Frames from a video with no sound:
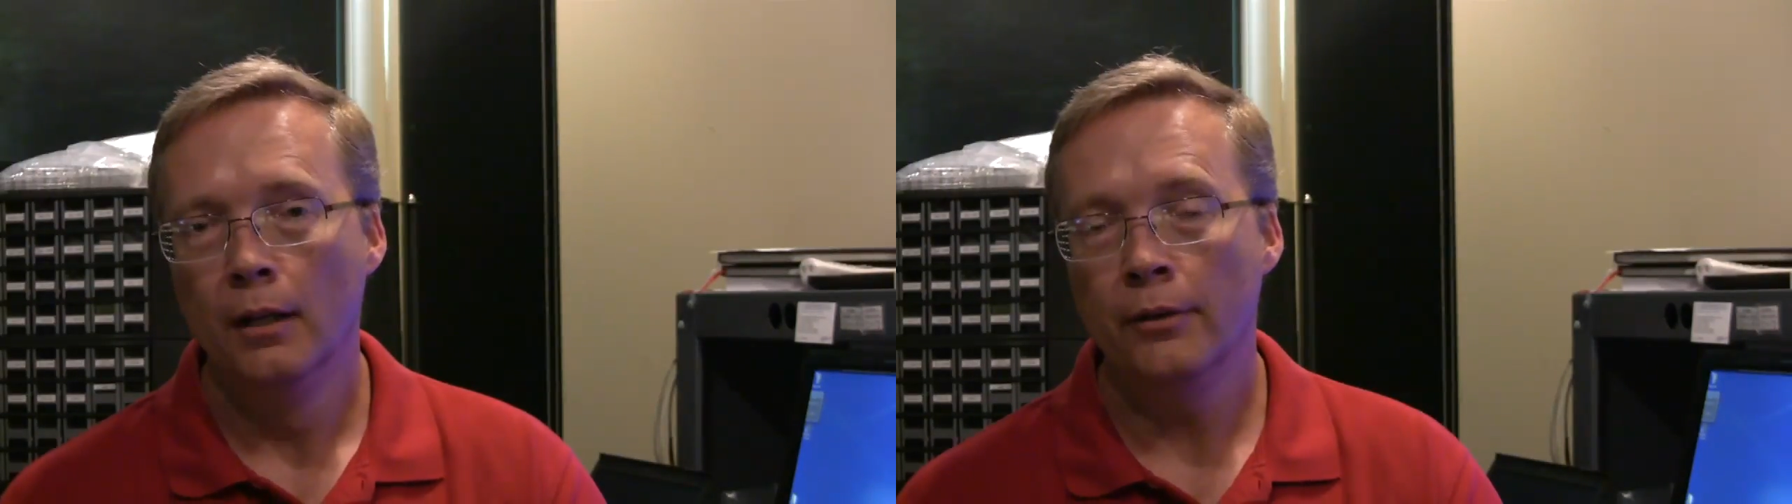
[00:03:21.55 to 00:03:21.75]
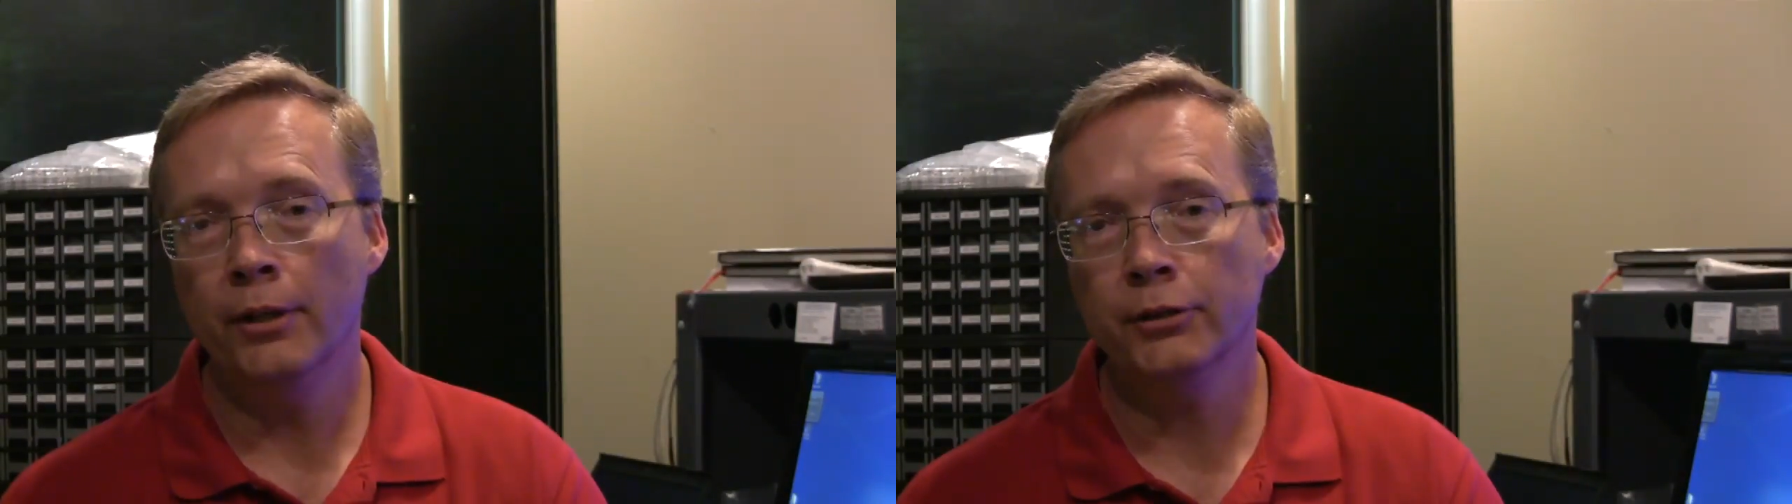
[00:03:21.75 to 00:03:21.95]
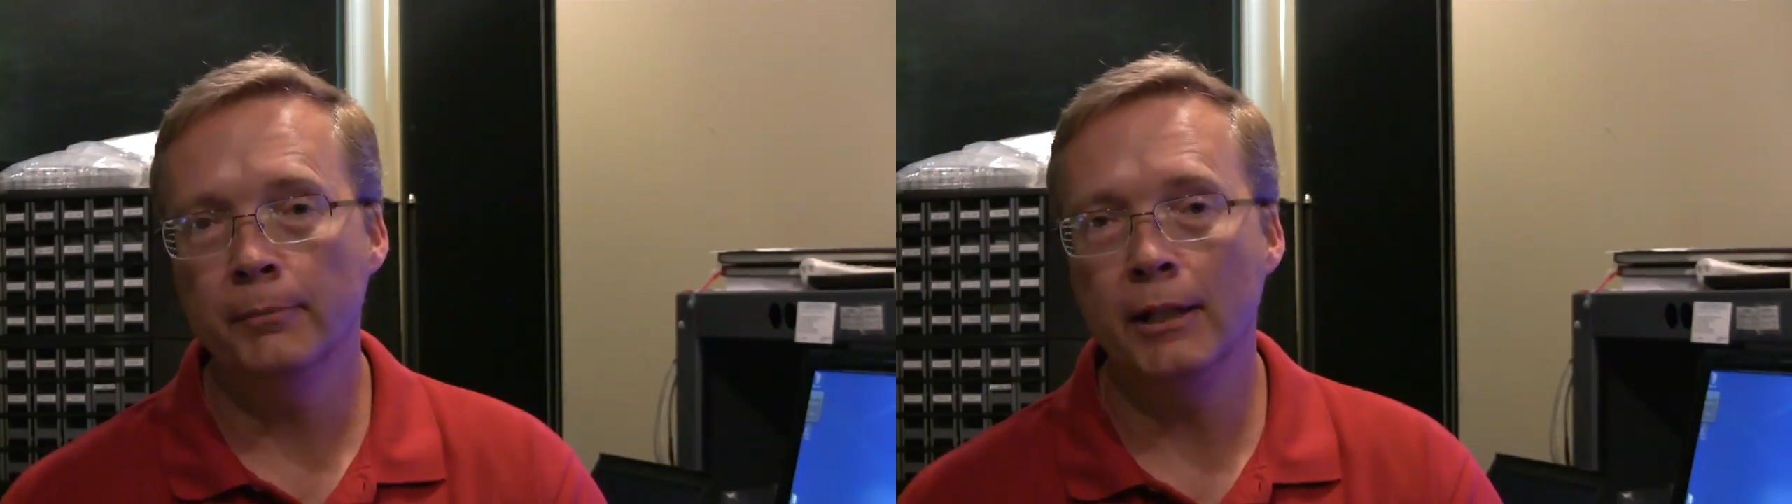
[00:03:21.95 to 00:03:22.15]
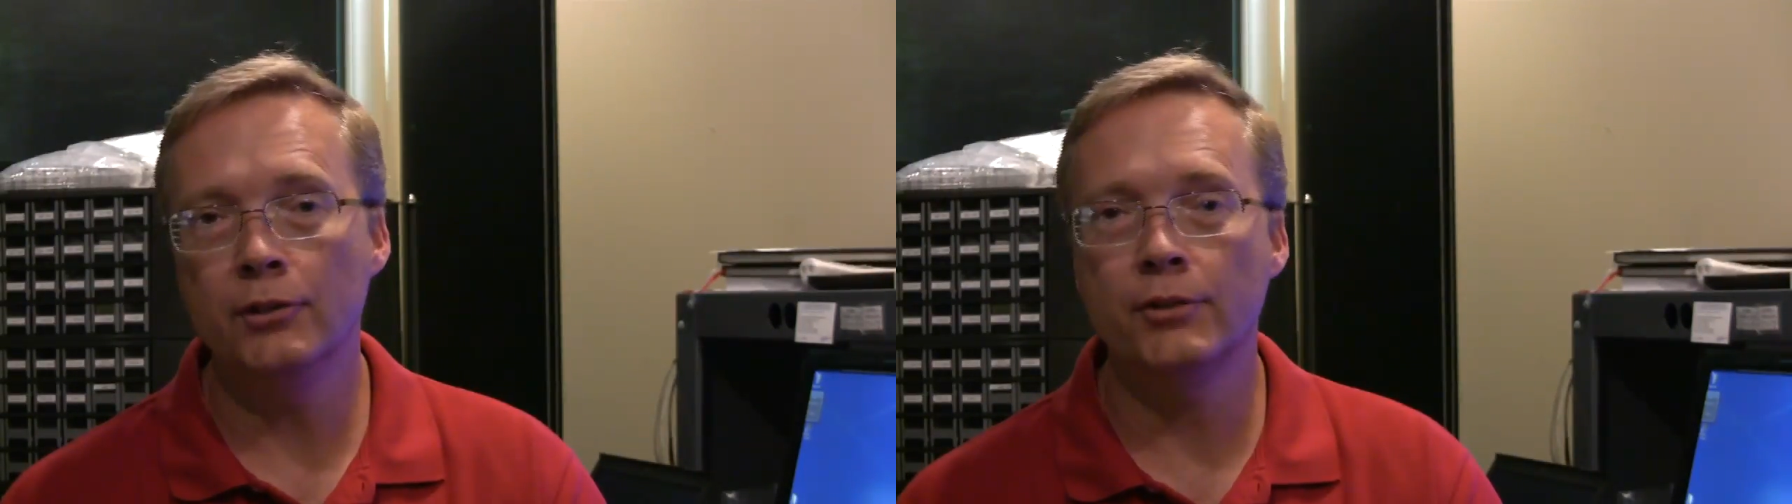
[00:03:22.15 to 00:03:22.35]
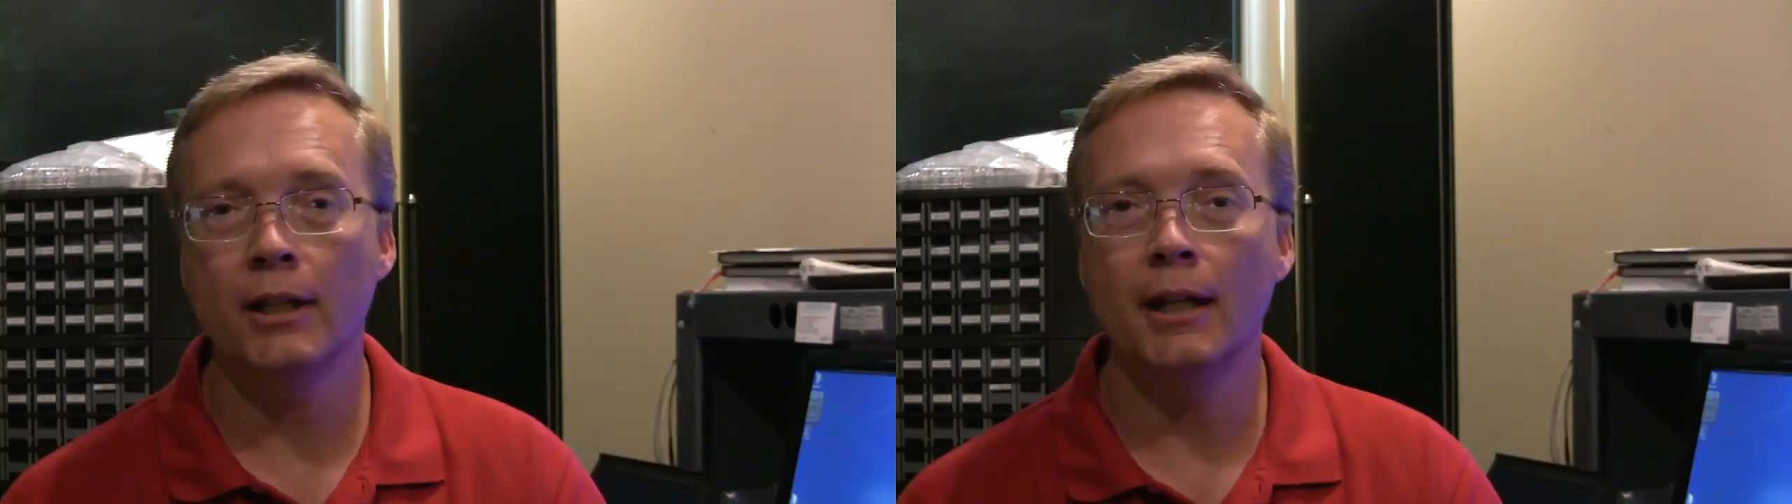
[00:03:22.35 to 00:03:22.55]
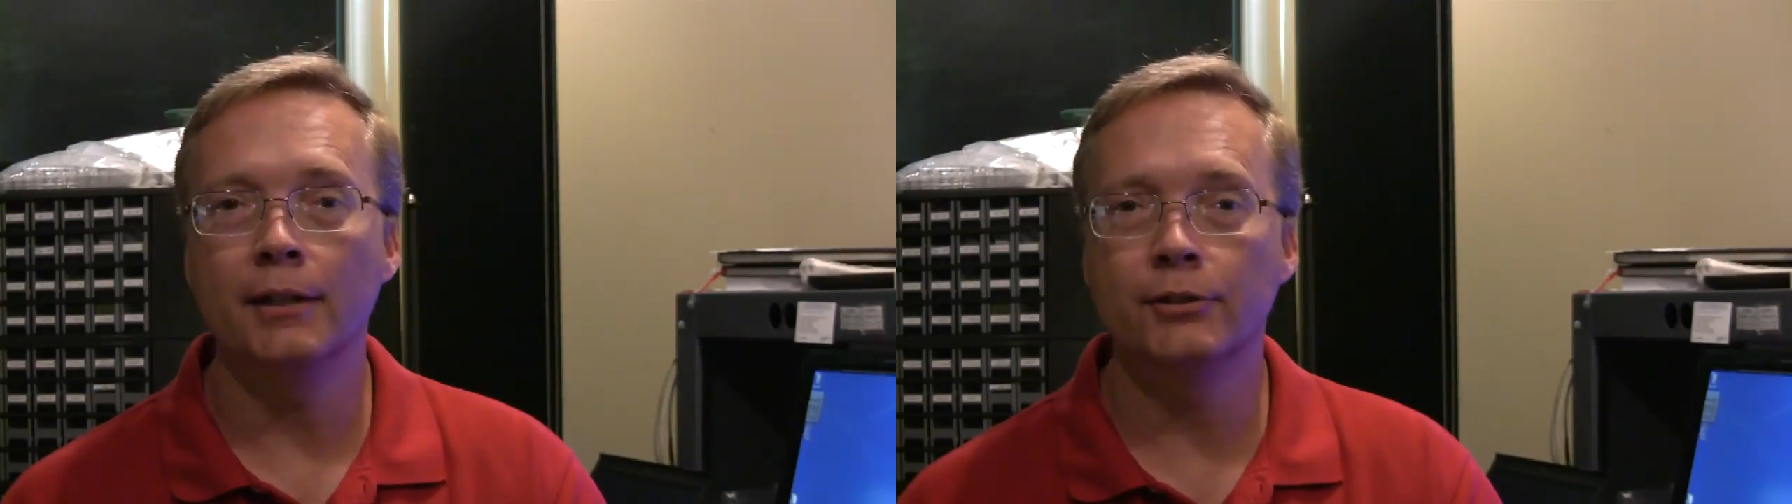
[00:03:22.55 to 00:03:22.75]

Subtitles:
This means that a